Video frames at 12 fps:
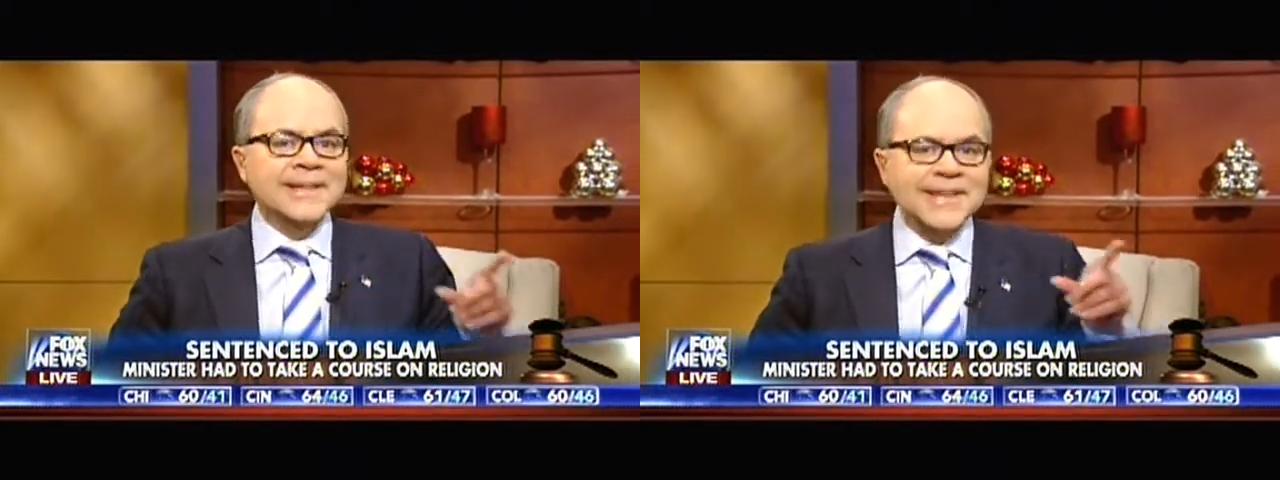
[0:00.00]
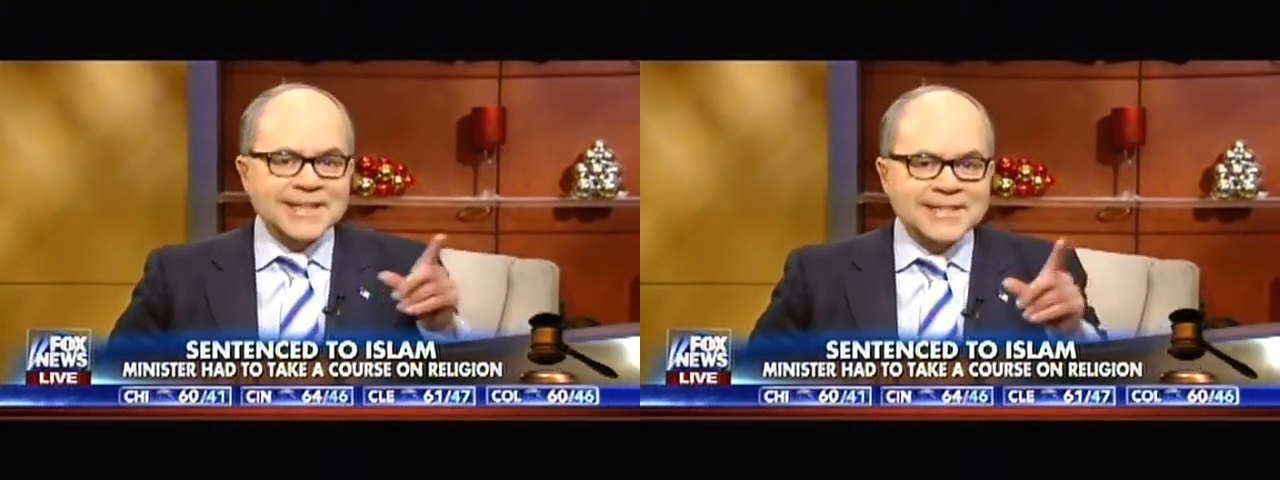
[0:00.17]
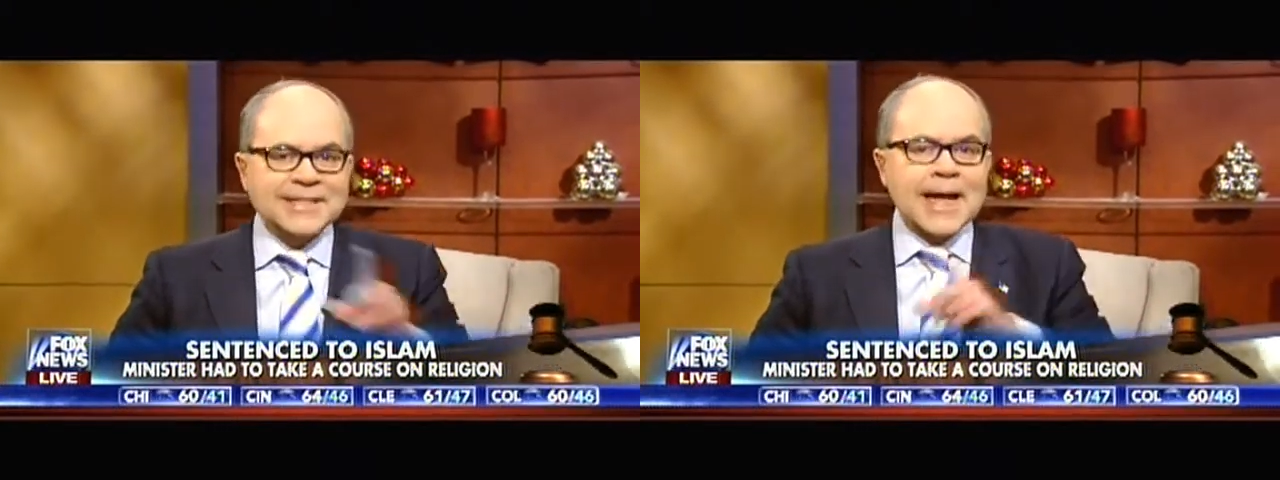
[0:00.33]

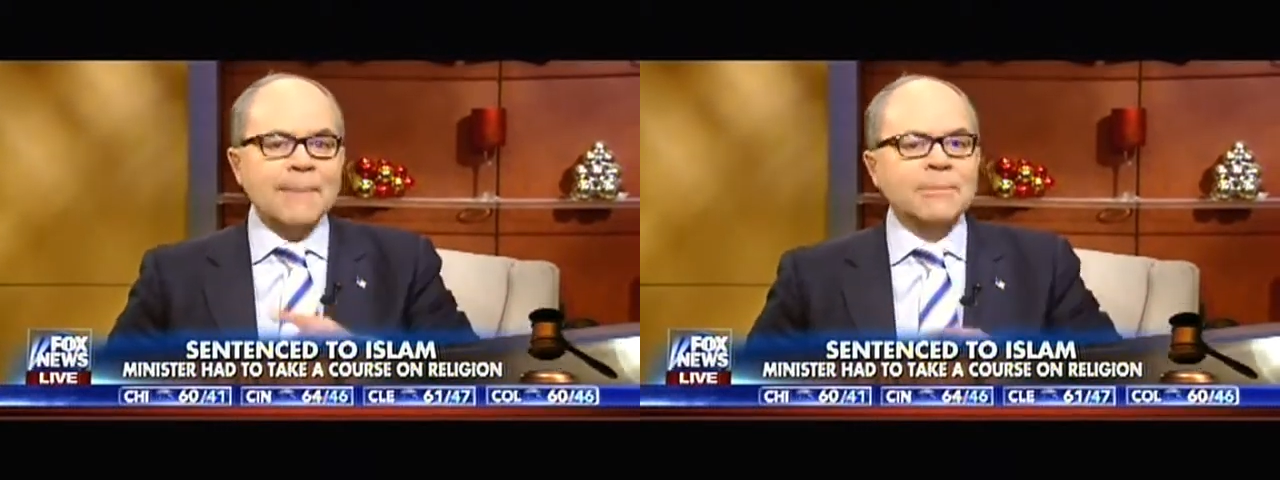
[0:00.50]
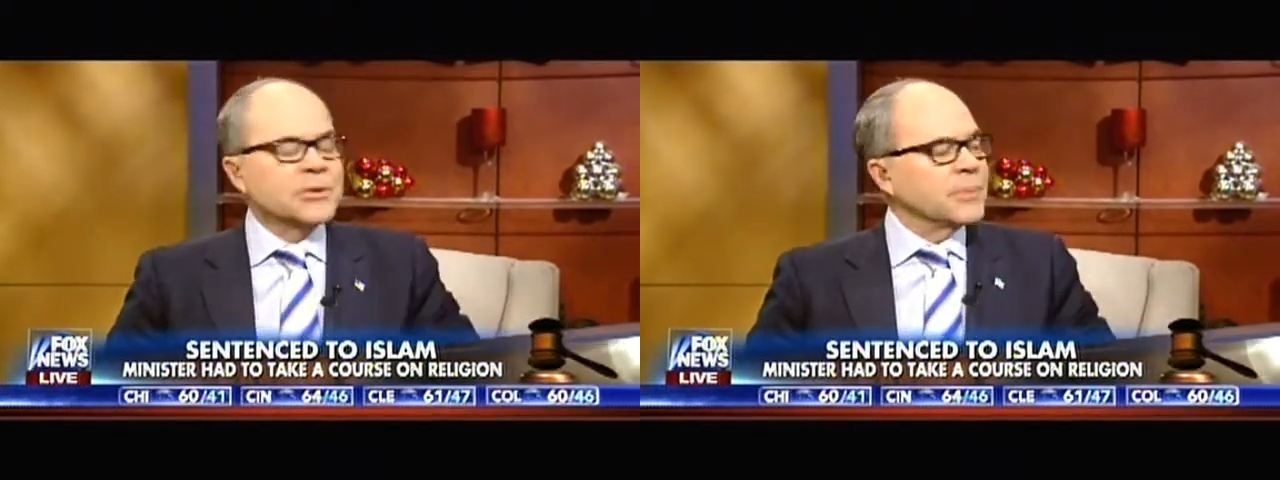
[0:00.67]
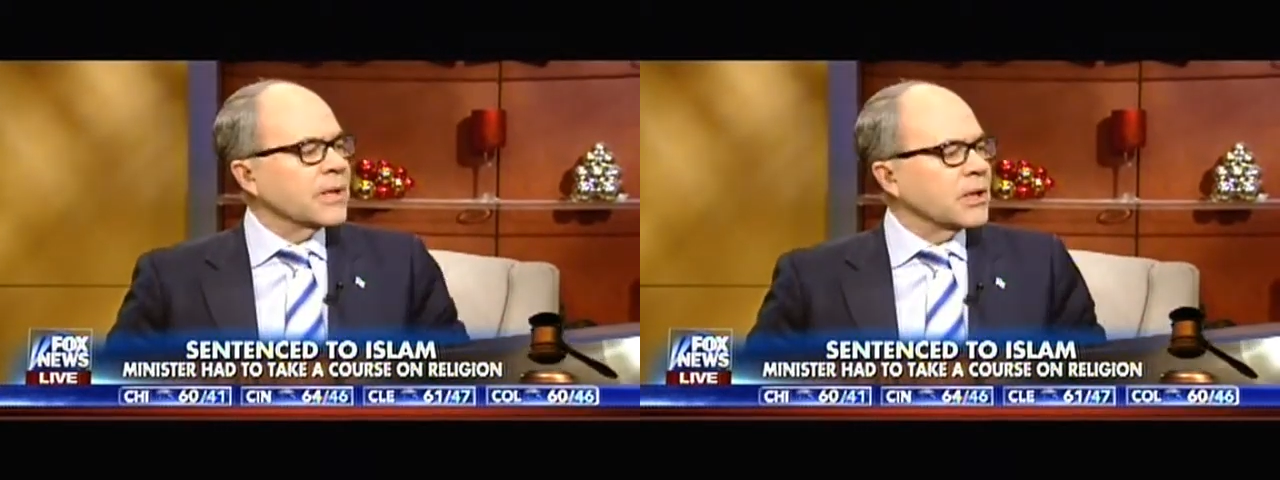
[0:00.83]
the
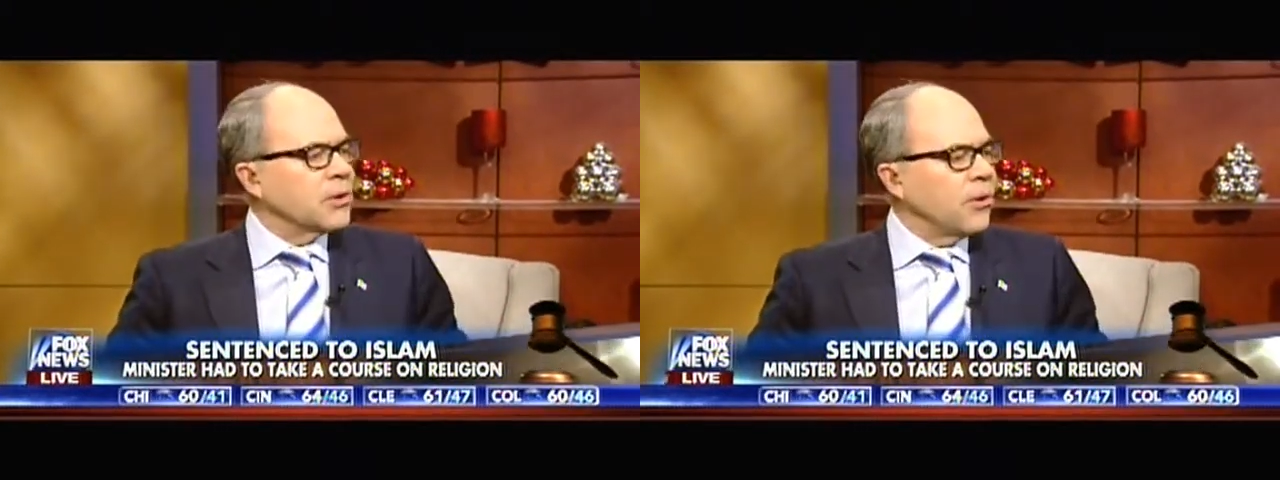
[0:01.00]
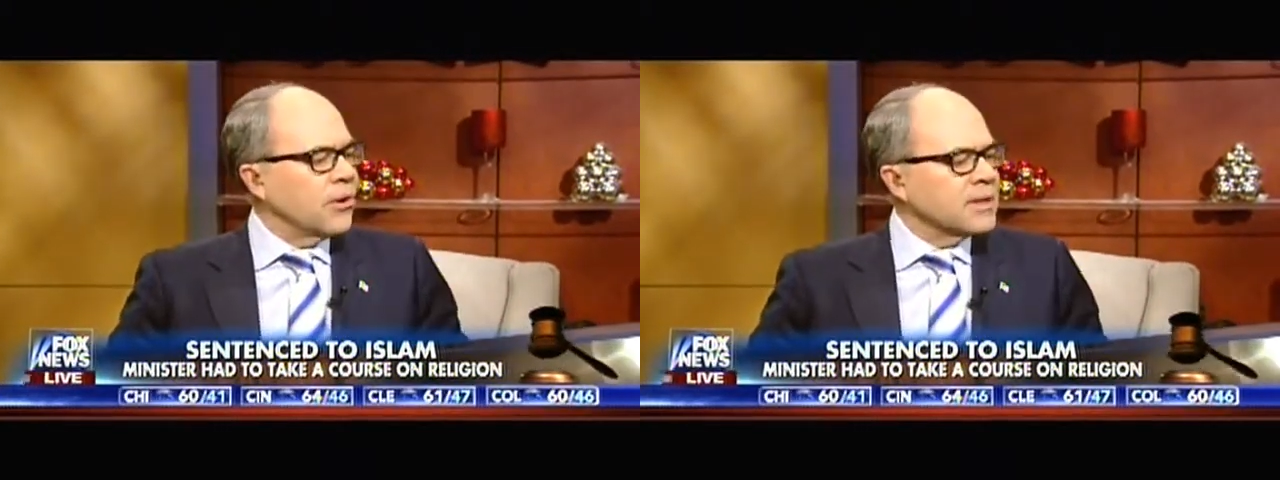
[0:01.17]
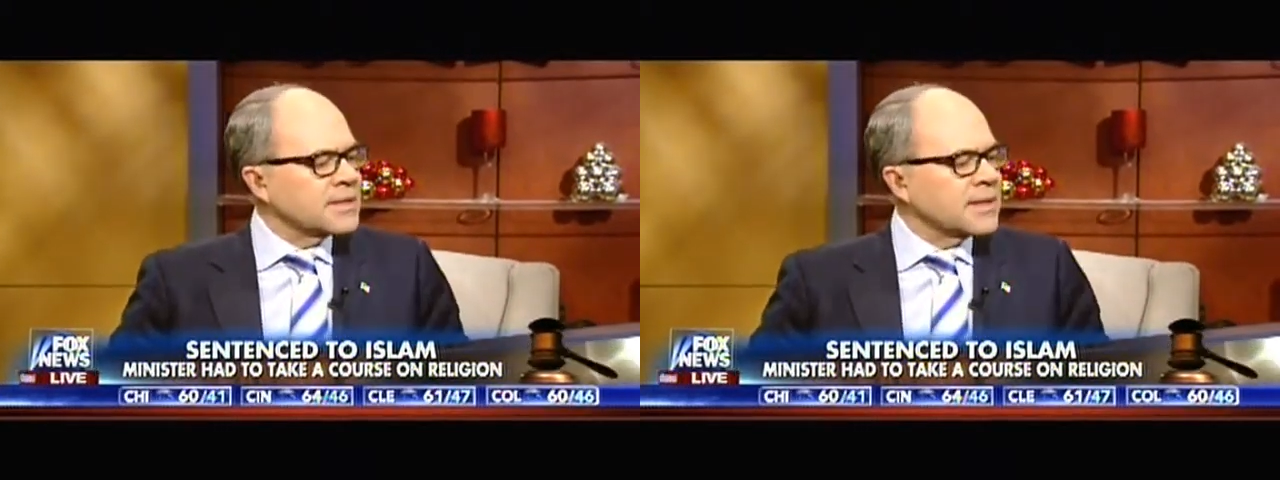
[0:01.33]
establishment
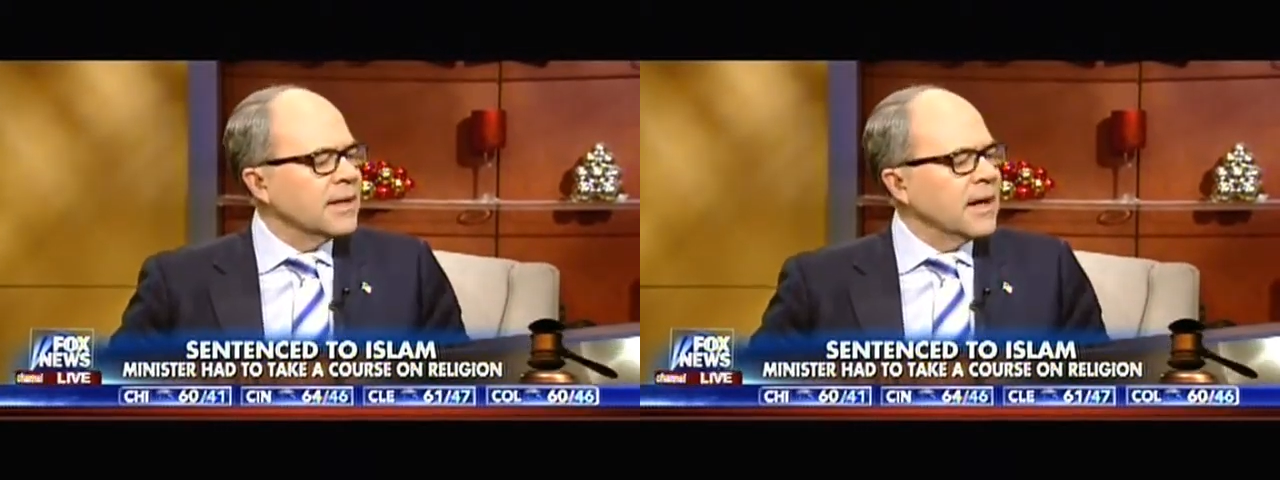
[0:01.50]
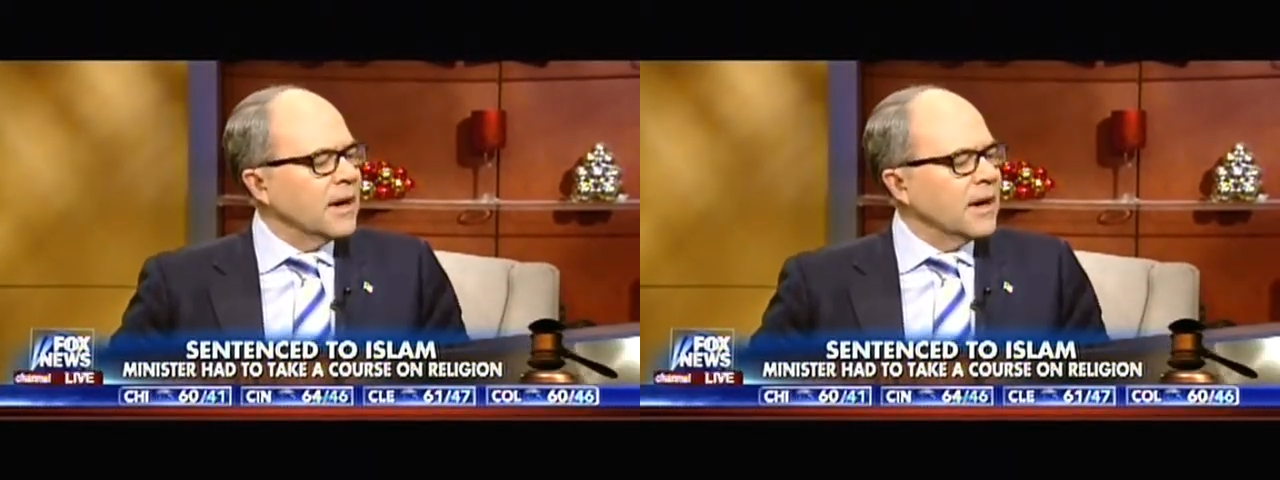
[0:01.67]
clause